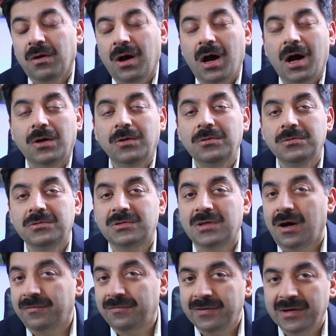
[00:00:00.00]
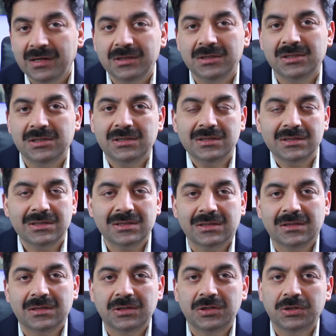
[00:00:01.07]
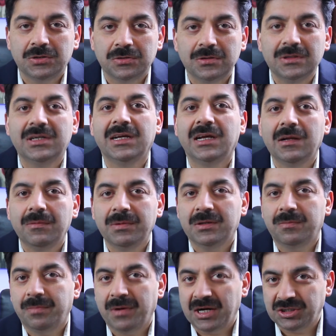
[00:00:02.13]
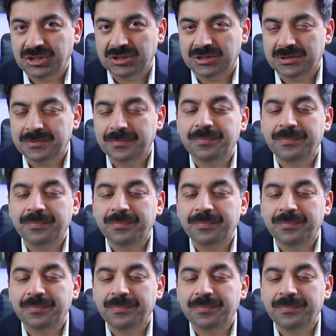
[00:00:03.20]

how software engineers should deal with pressure.